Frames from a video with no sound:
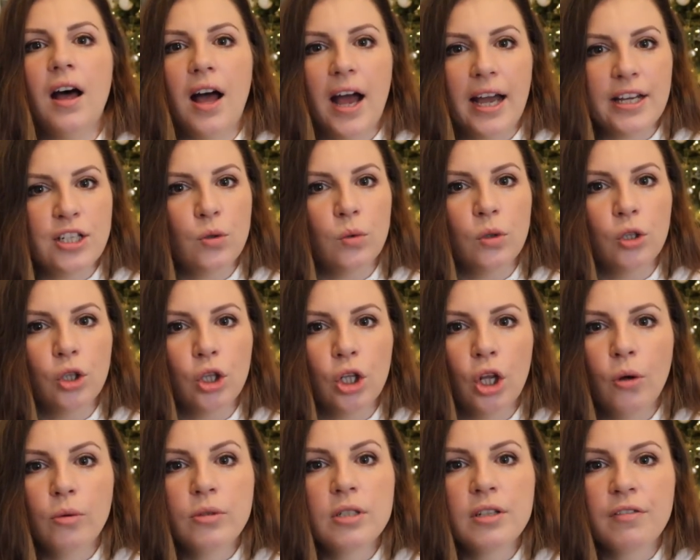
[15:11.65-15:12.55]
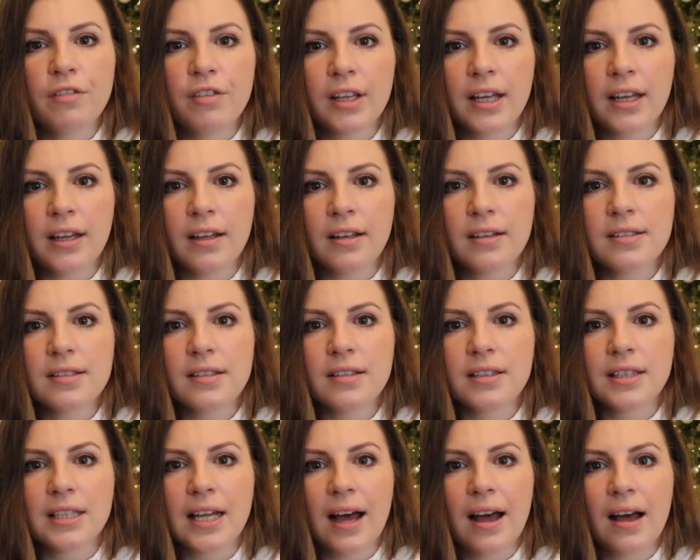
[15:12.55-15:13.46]
I do loads of things
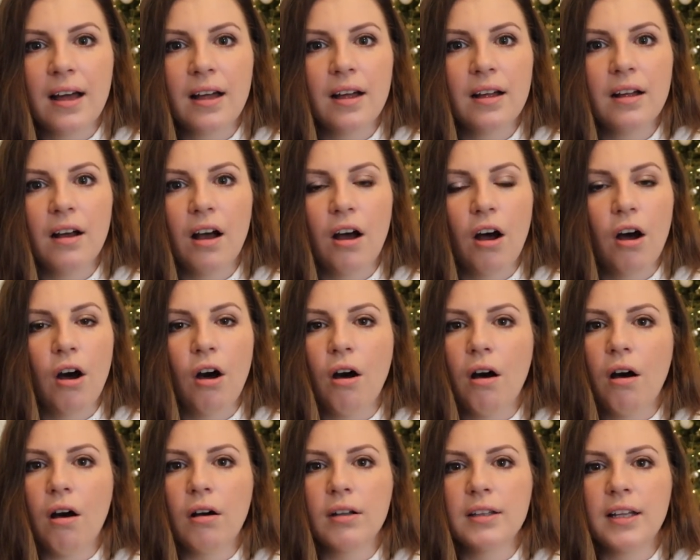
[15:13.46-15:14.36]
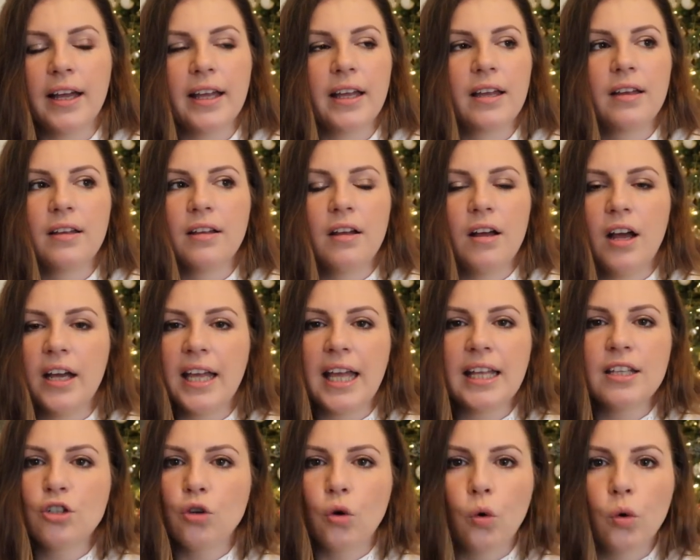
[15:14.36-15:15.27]
that are like
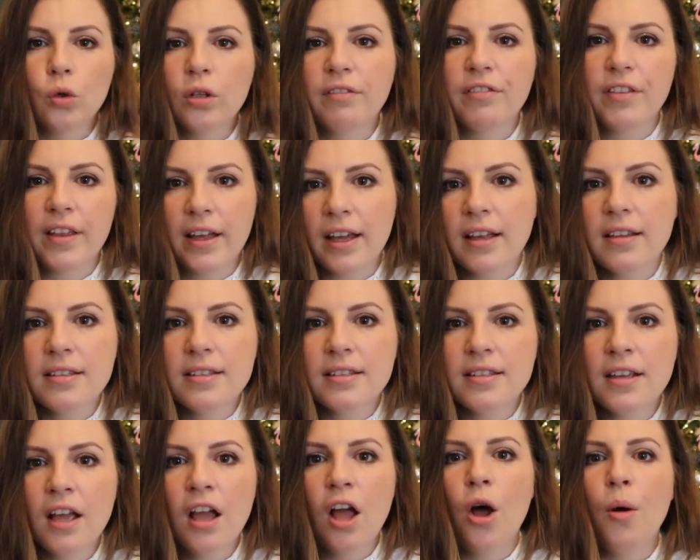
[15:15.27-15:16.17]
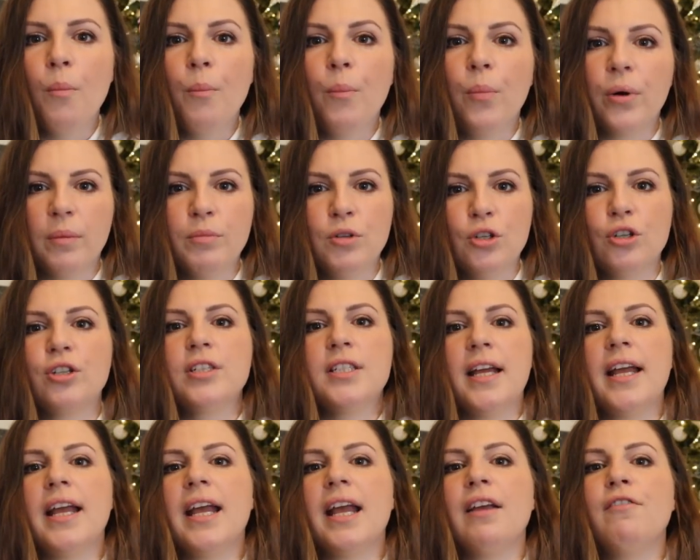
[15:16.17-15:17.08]
against all of this, but I'm just
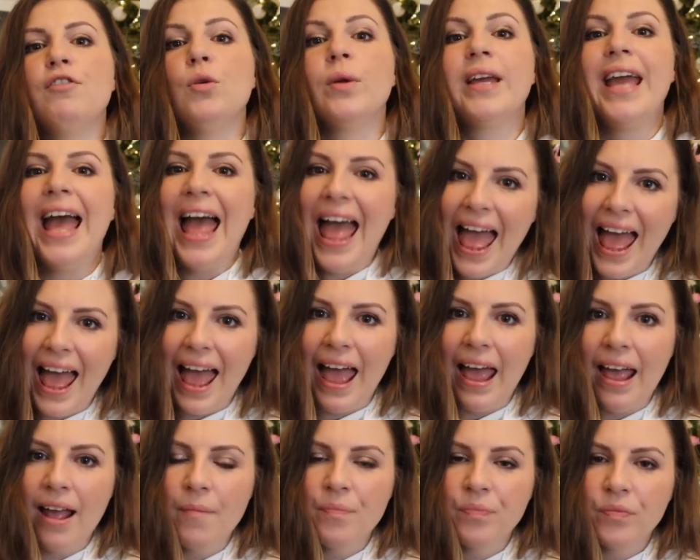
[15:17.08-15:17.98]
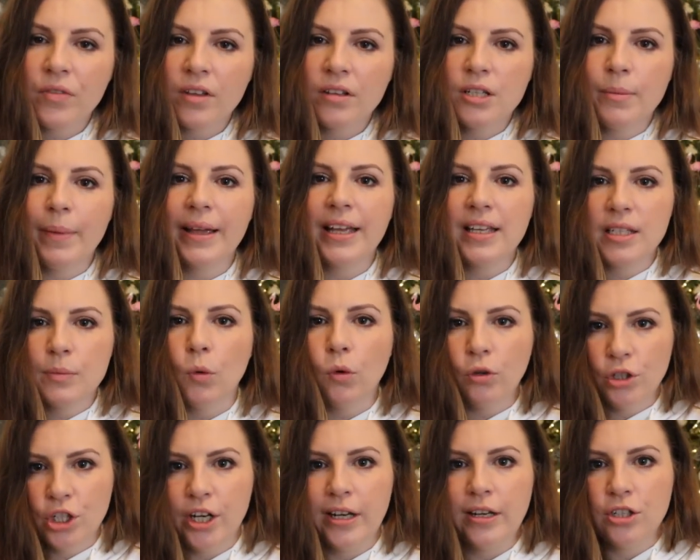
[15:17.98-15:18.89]
saying if you care to make
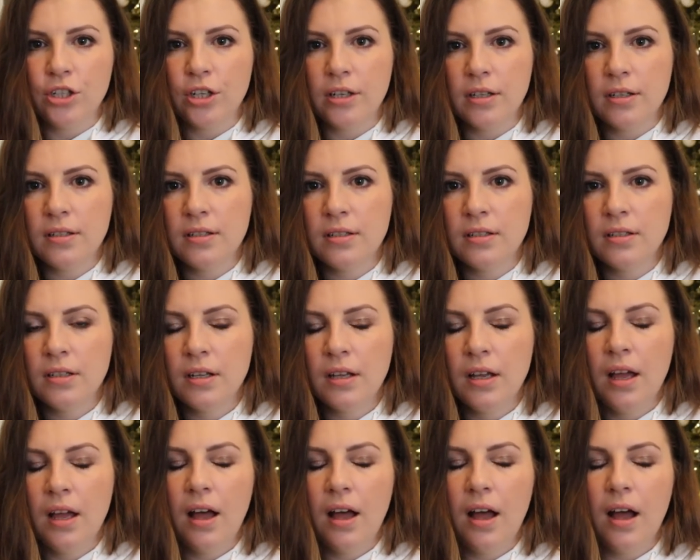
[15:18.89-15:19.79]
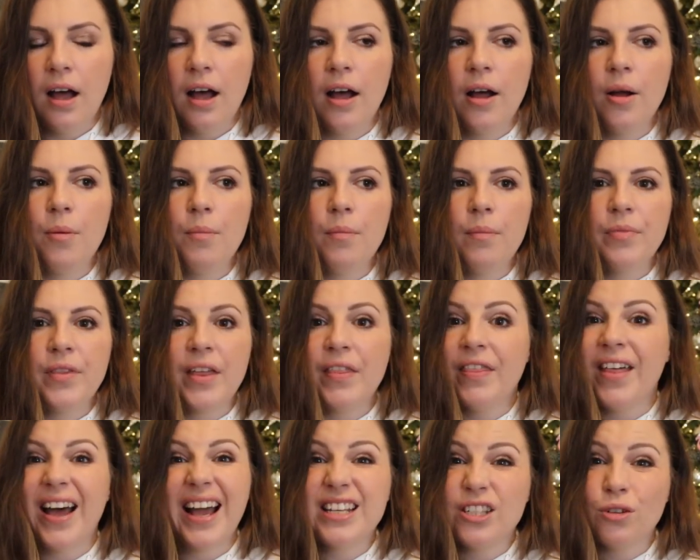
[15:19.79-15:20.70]
small changes,
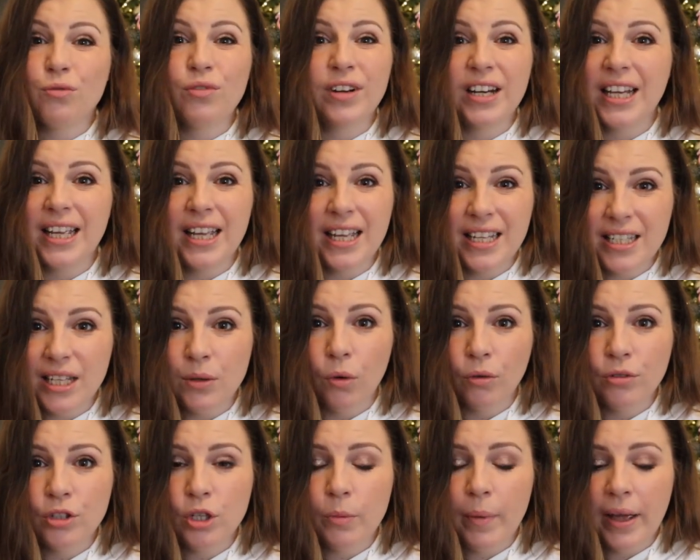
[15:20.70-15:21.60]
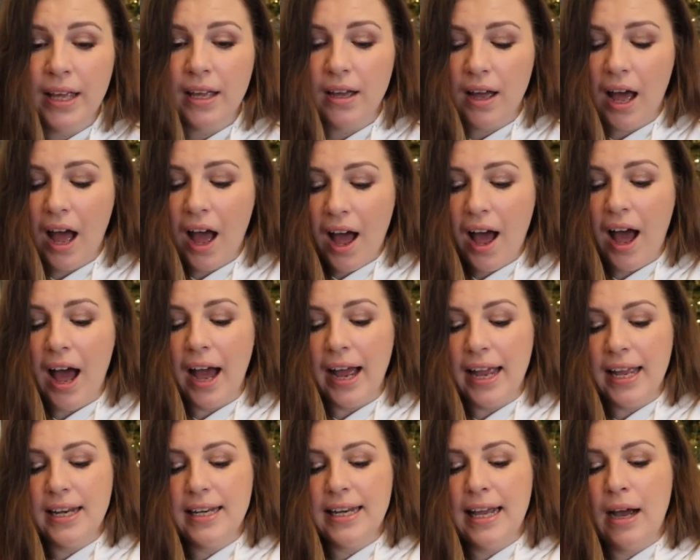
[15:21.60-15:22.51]
then that is a really easy one to make.
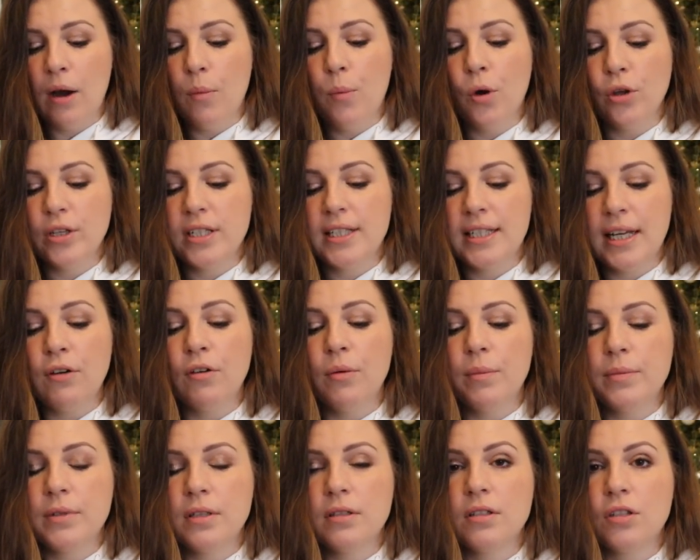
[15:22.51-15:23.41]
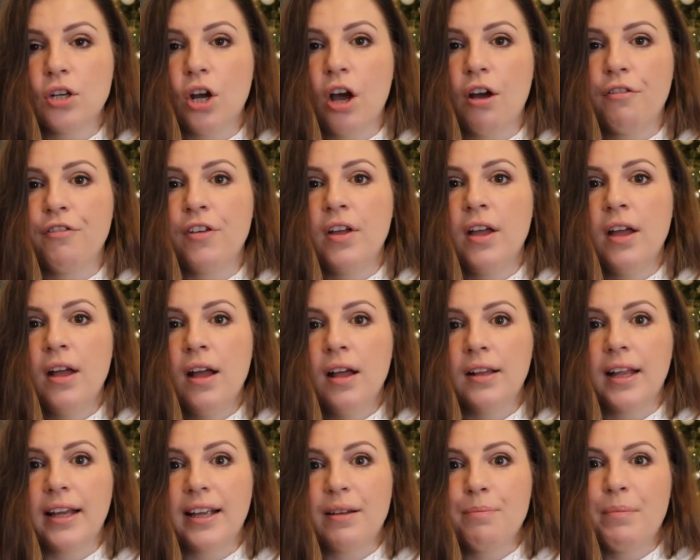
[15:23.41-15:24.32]
I now put serums and stuff,
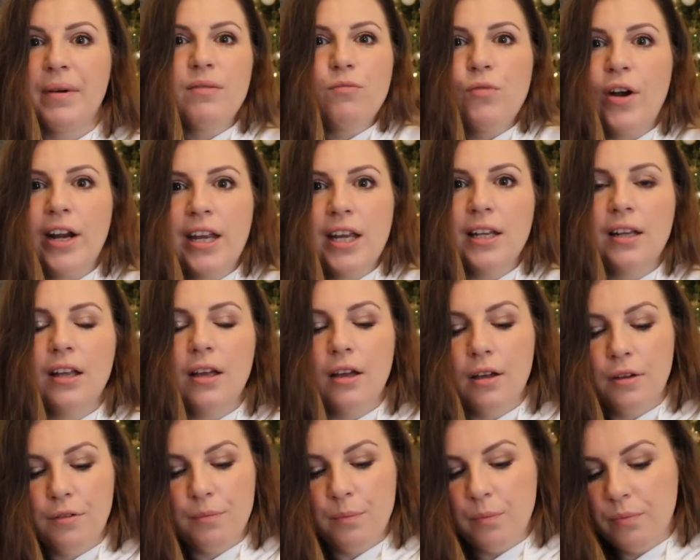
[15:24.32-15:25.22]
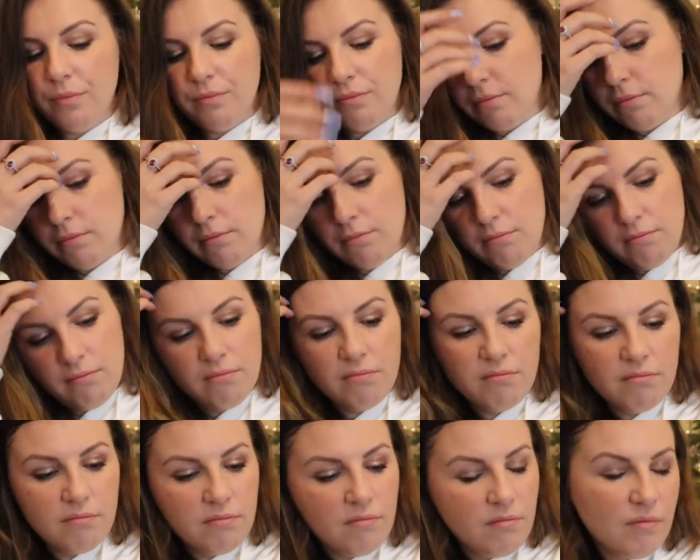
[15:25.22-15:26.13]
like my regular
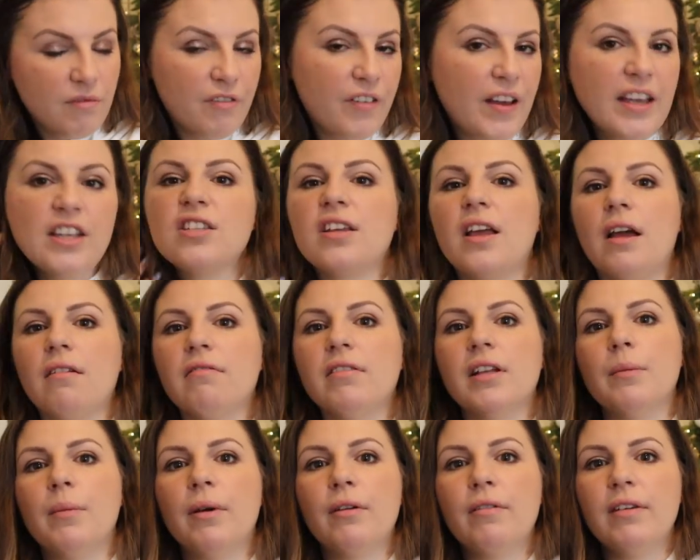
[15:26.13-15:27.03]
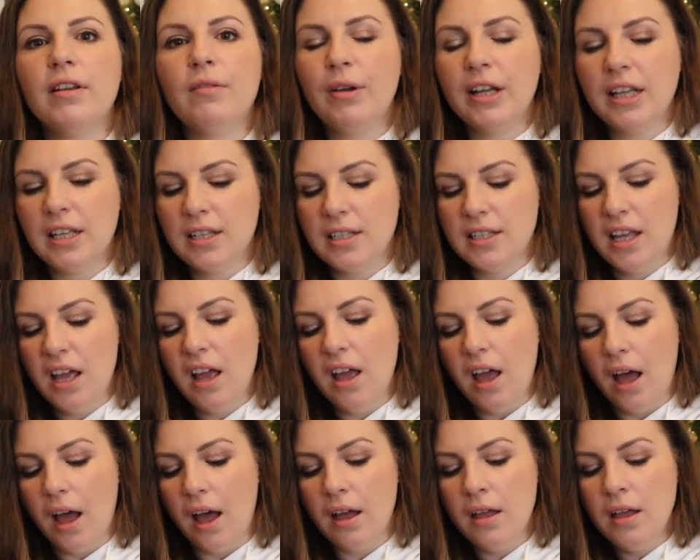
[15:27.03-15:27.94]
face care, really, my regular
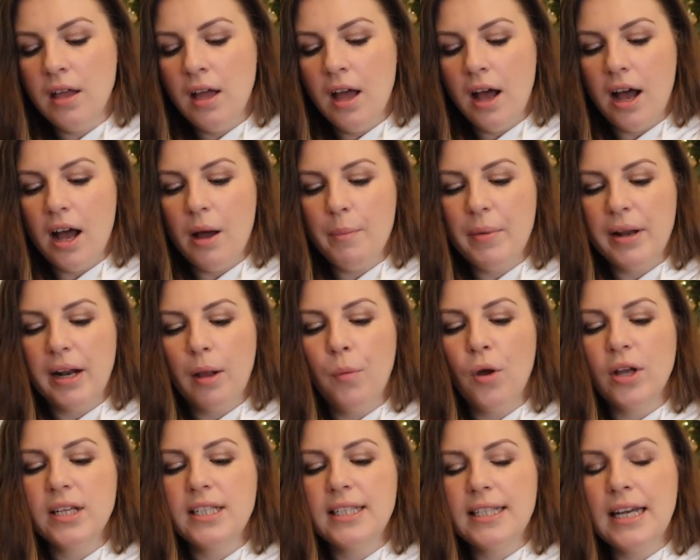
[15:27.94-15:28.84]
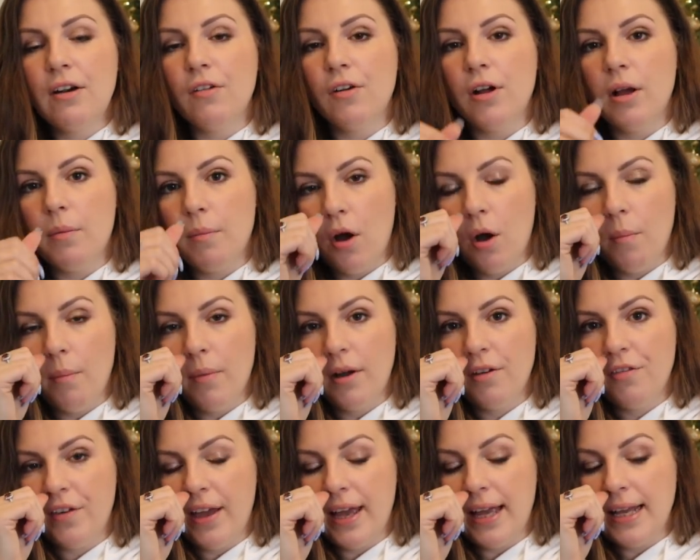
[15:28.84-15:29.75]
skincare, and I'll put a serum on
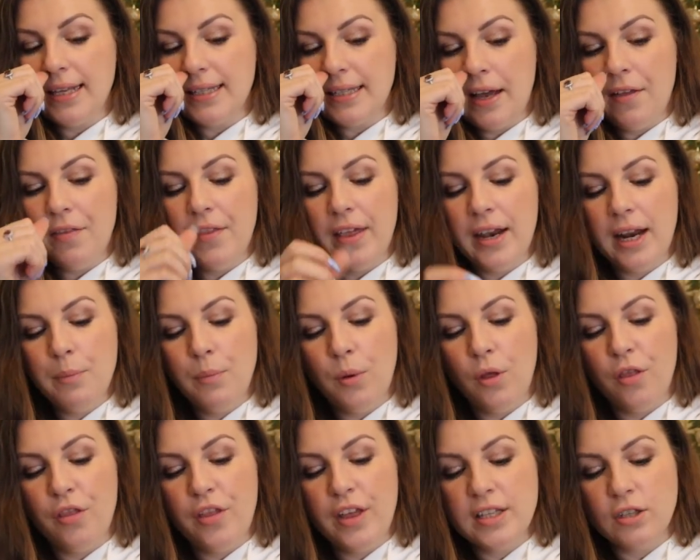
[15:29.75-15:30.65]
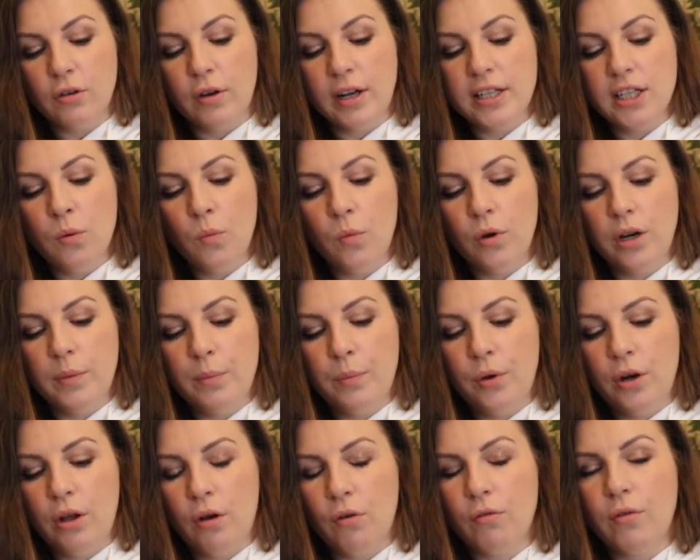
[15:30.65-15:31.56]
my face, and then I put this on. I don't want to
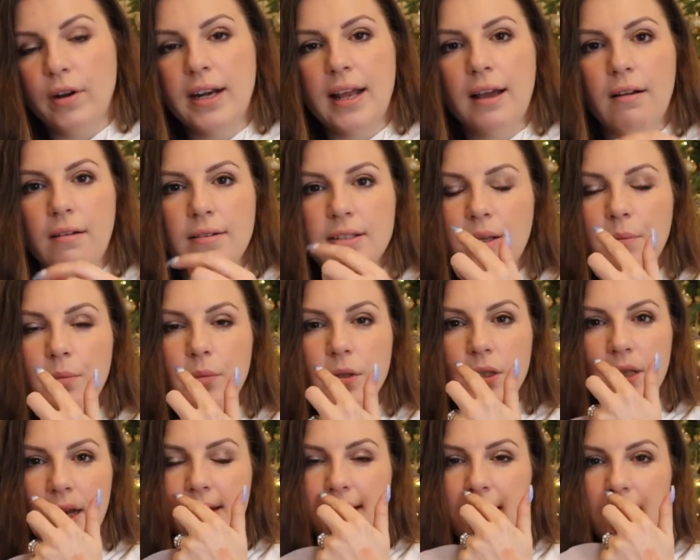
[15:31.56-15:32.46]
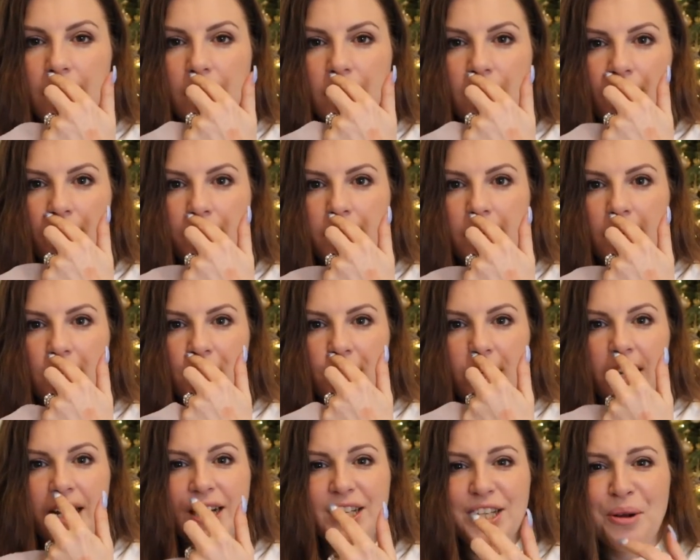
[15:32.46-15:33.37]
put it on right now because I'm testing this
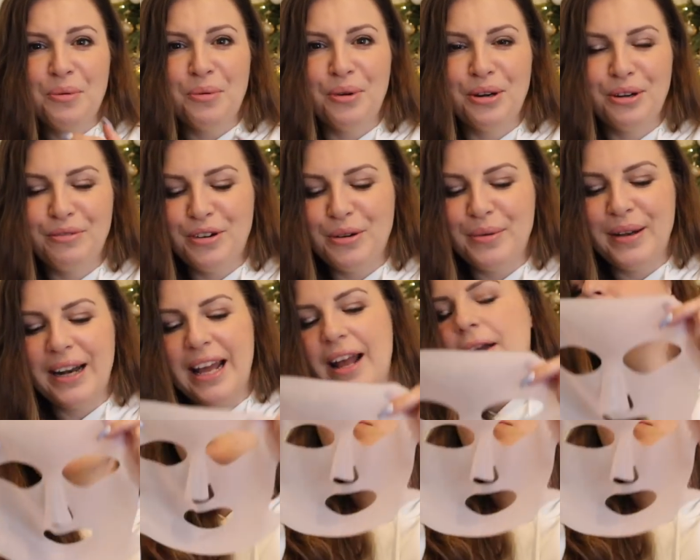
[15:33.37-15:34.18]
foundation. I don't want to ruin it,